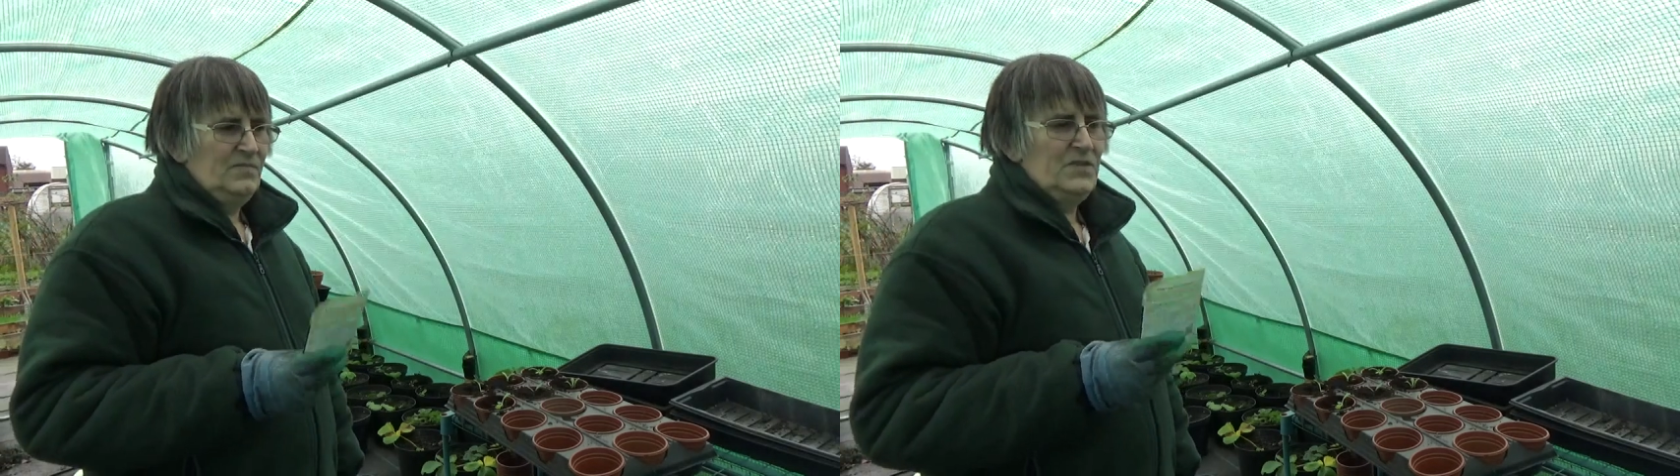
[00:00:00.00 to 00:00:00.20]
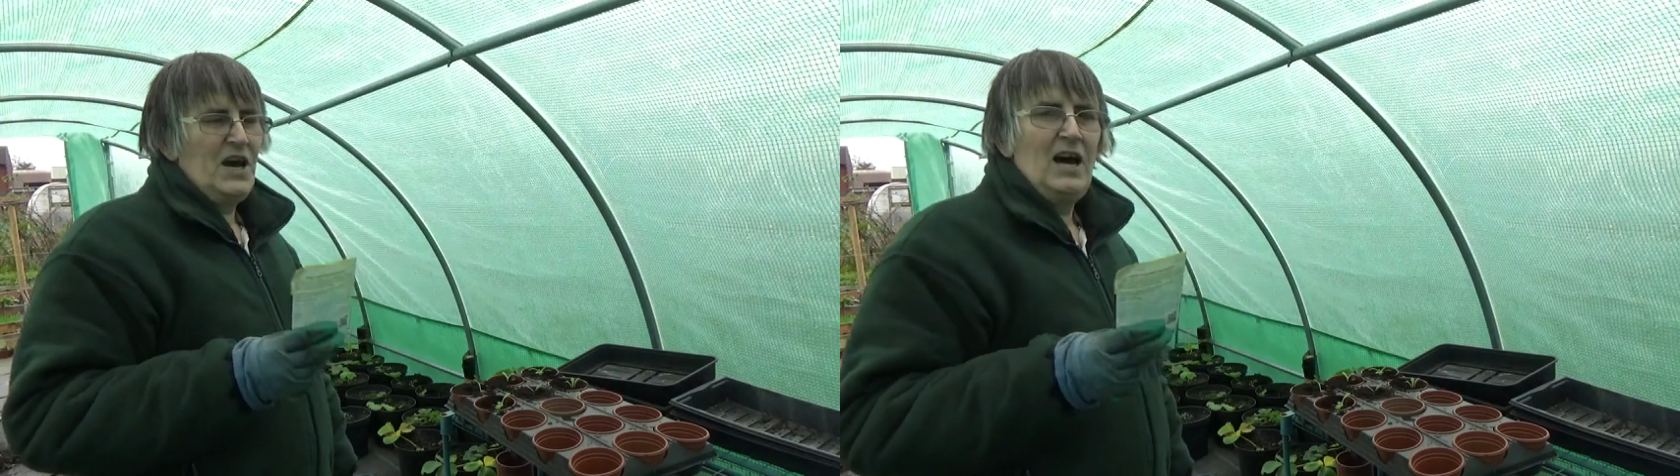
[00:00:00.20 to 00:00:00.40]

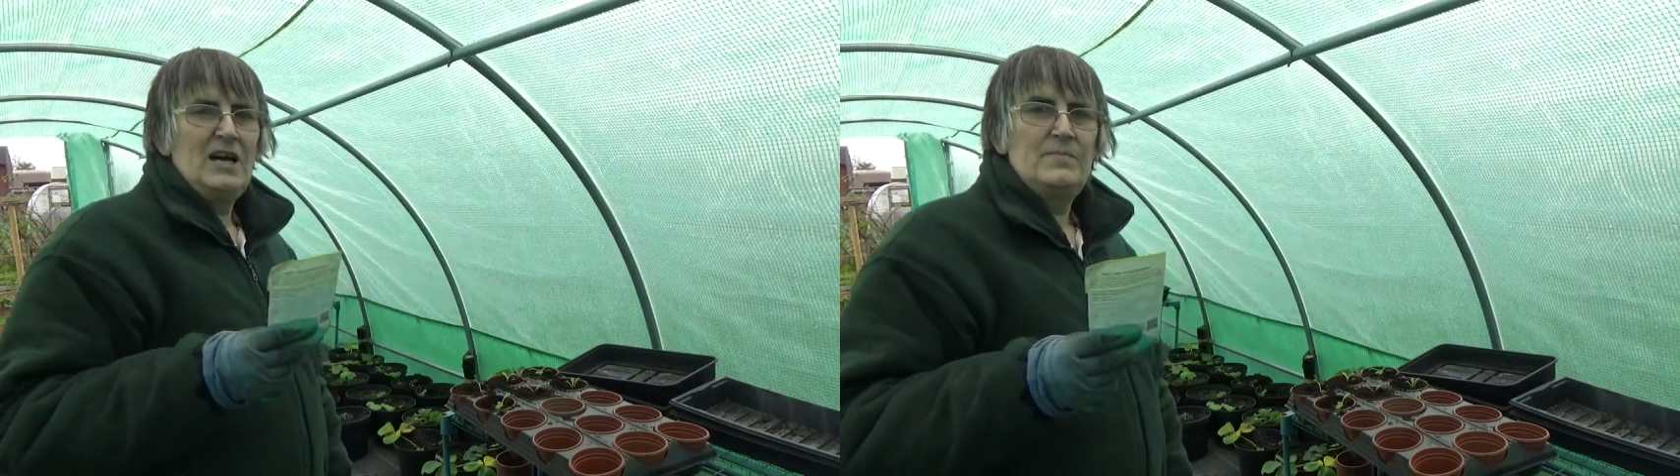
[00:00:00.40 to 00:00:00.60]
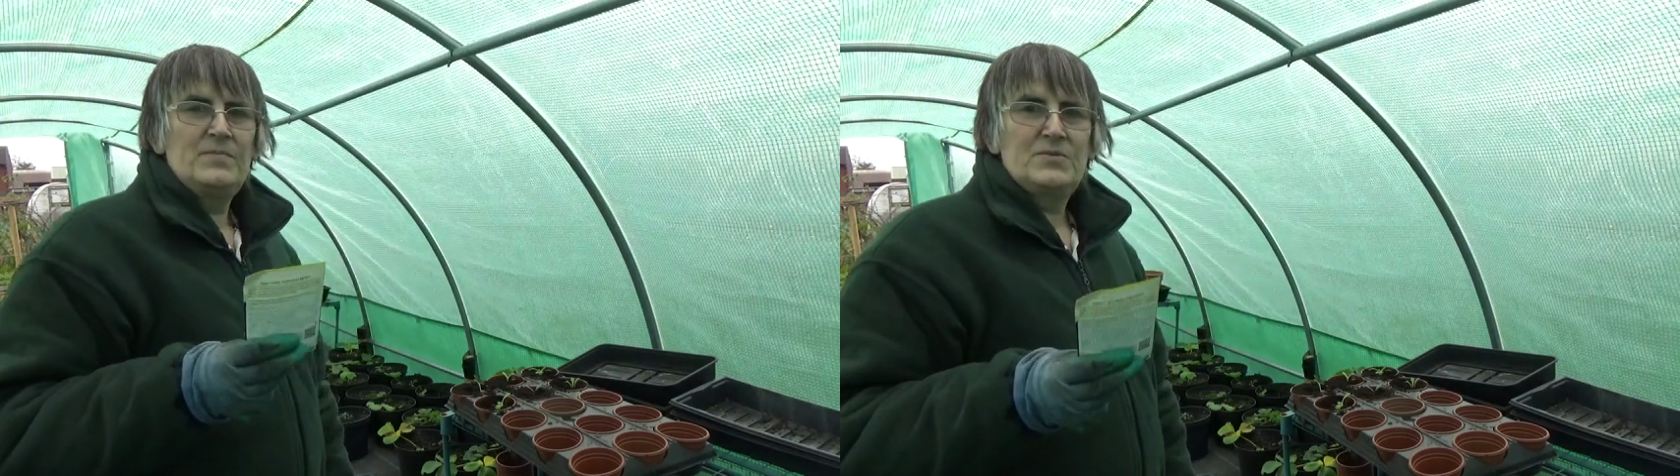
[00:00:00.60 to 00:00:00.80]

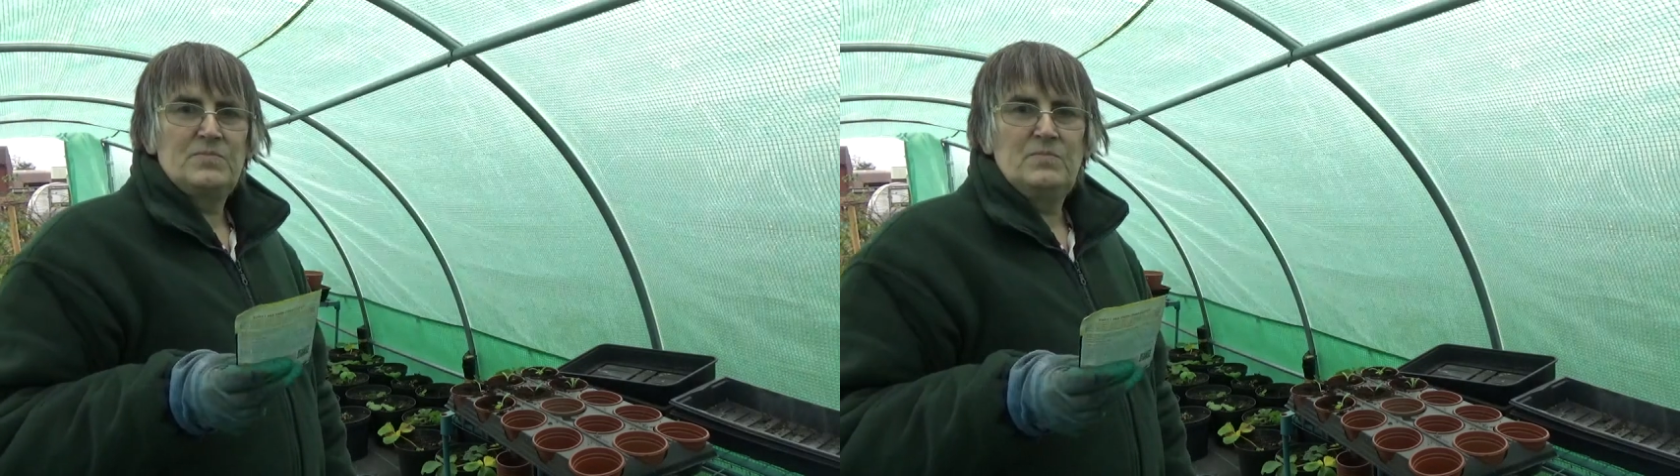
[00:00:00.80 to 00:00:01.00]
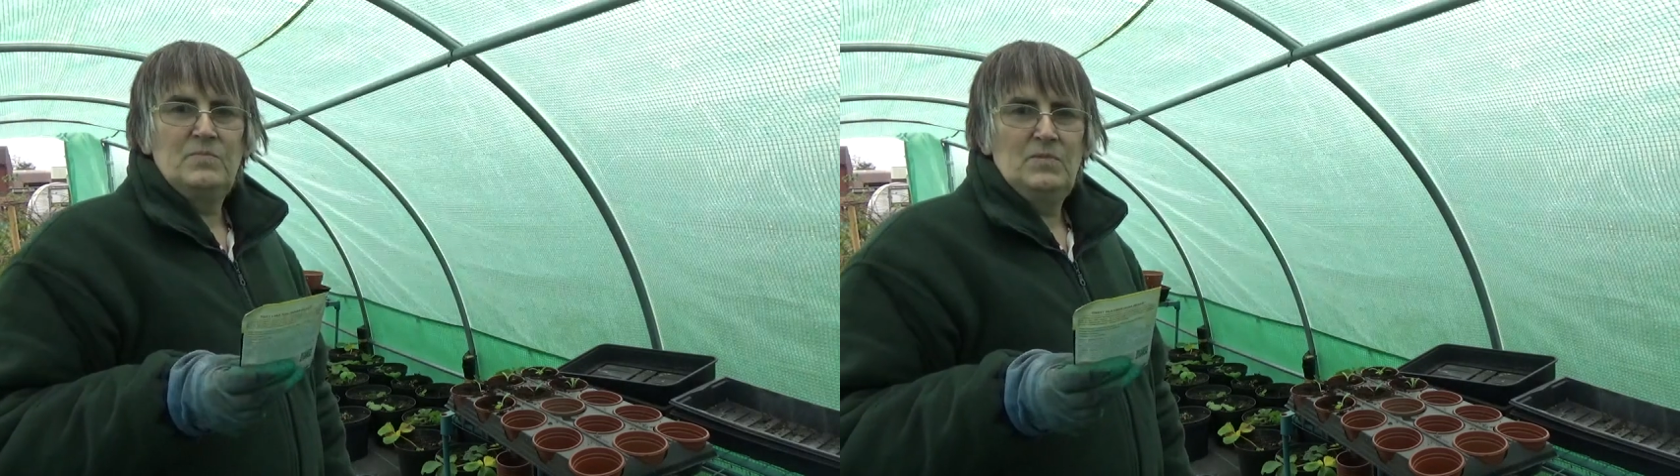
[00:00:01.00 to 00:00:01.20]
Times,
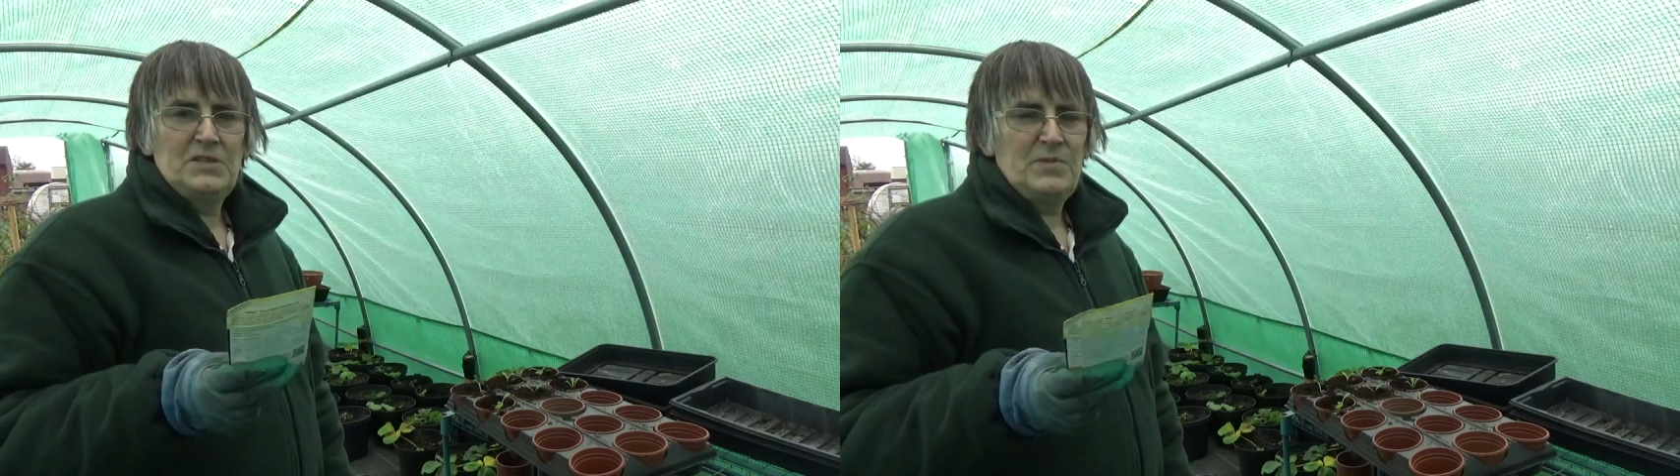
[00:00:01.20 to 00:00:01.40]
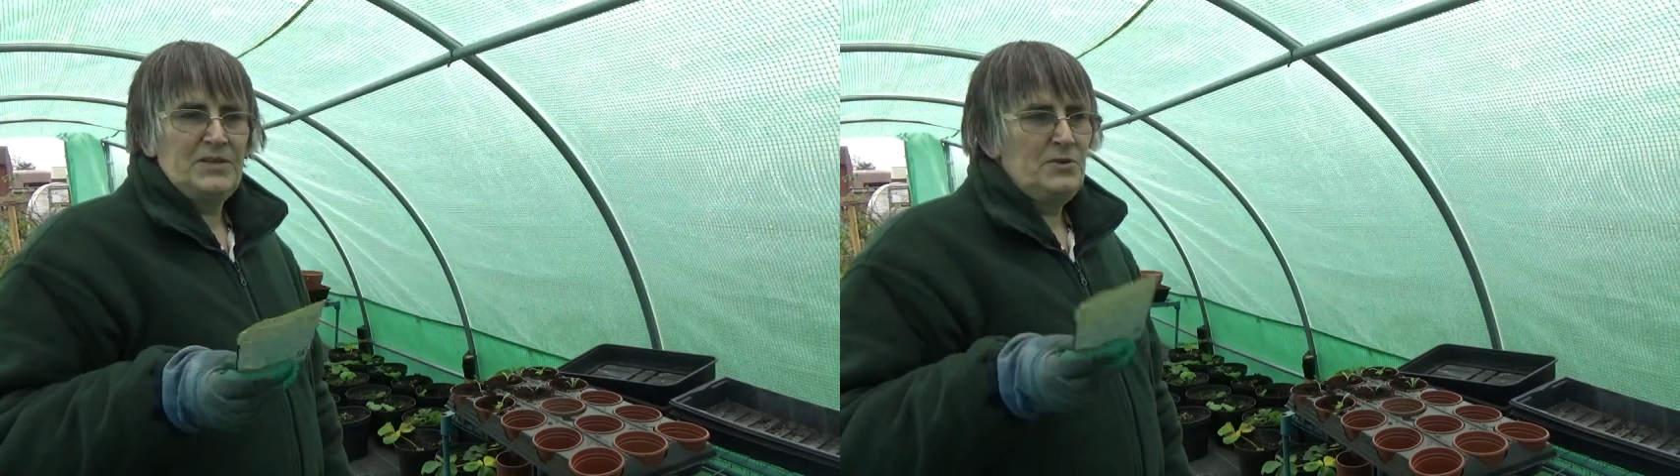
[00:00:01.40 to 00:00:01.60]

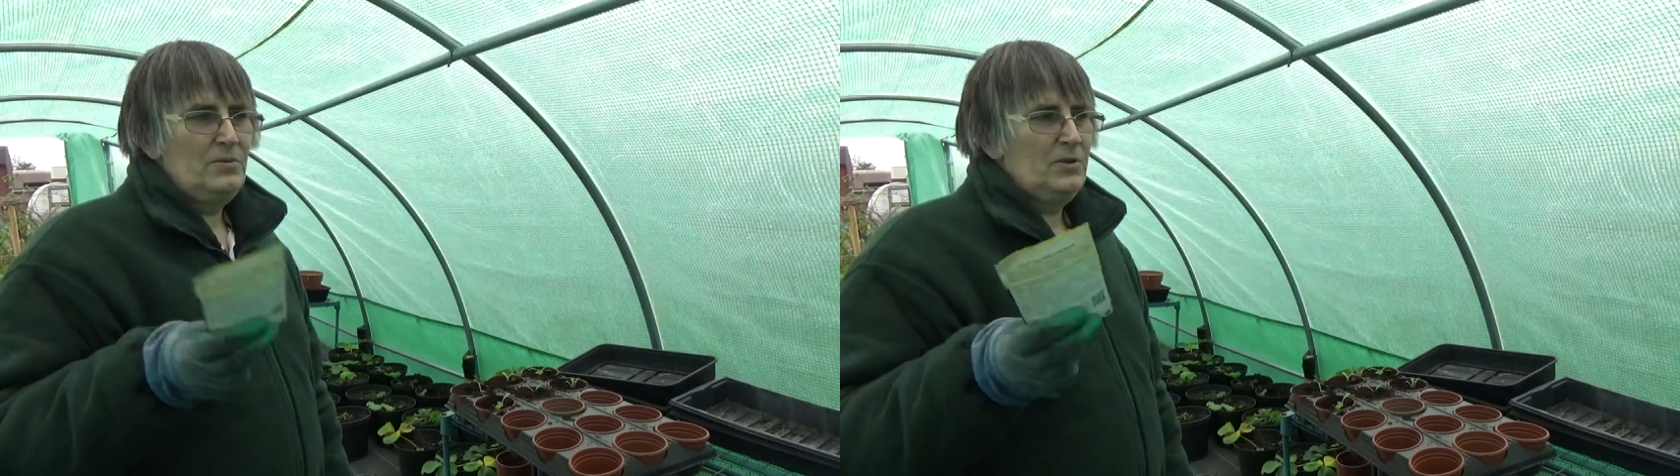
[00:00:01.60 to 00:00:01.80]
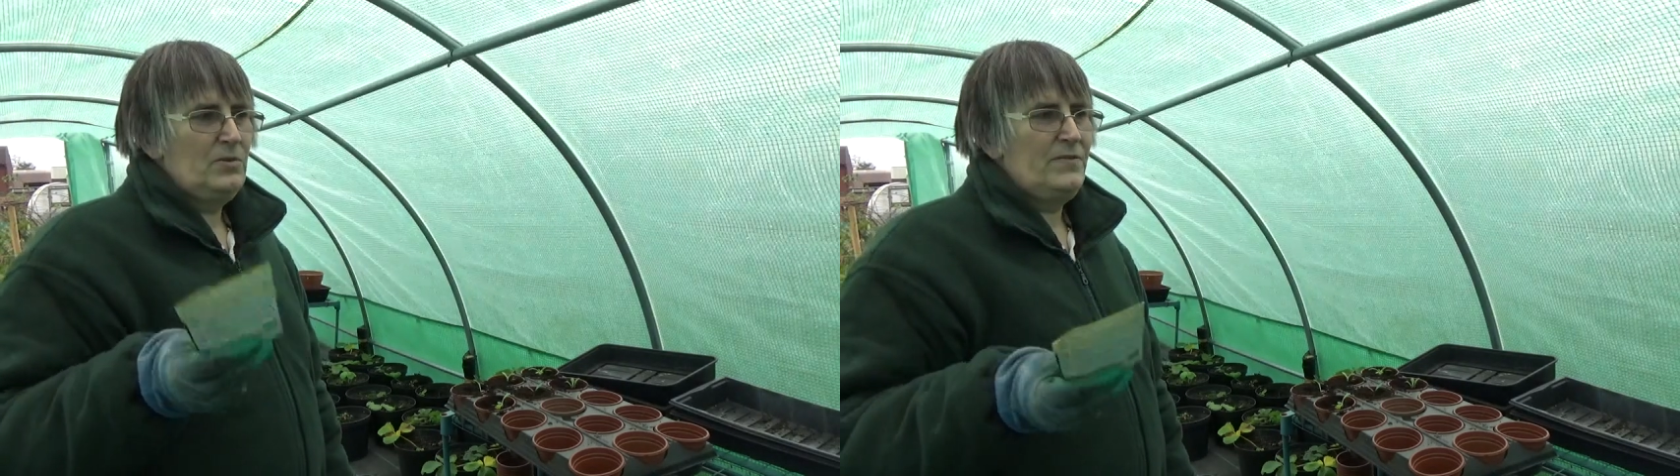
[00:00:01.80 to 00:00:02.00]
especially
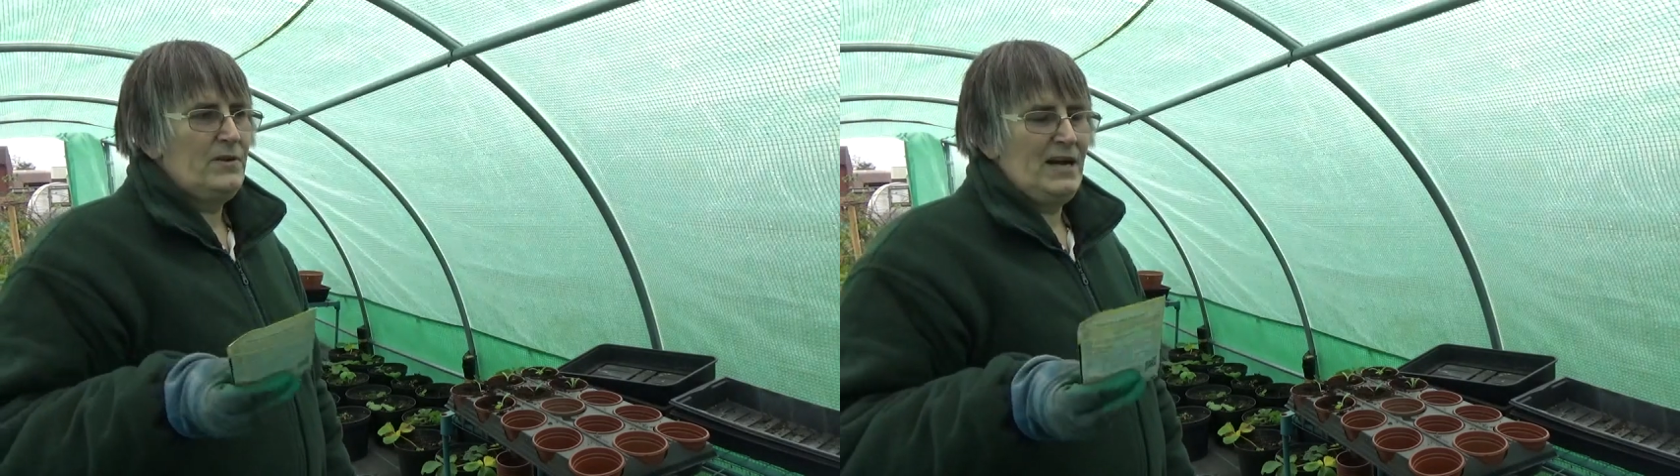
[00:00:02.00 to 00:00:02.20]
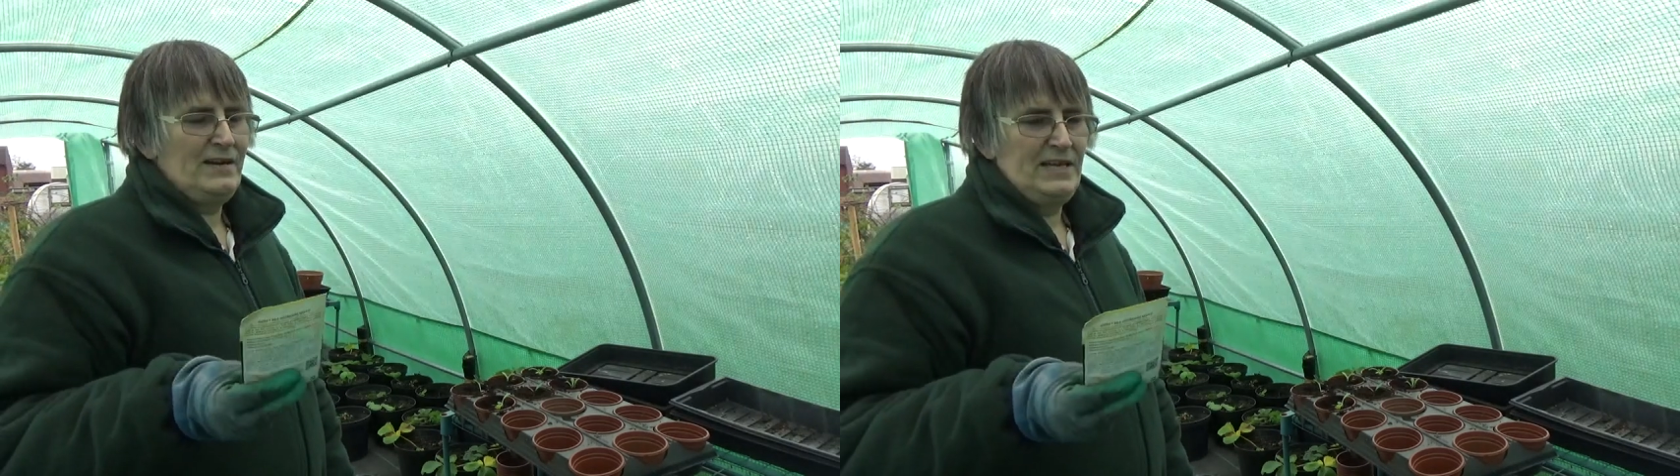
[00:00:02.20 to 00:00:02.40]
with the weather
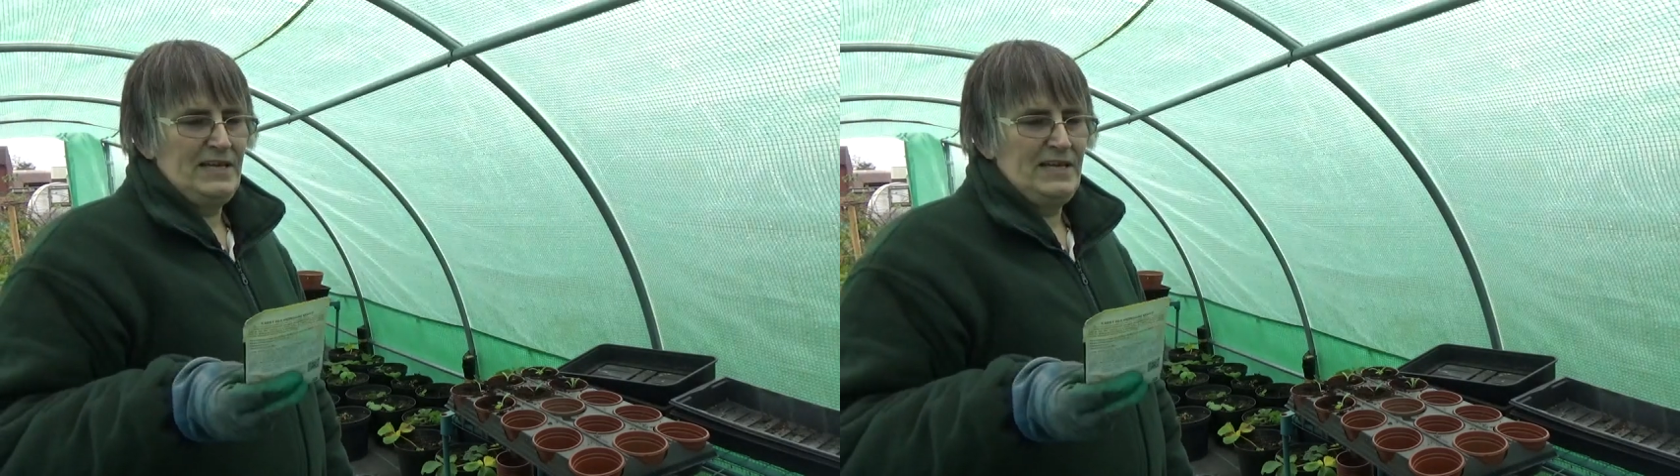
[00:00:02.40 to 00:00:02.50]
out,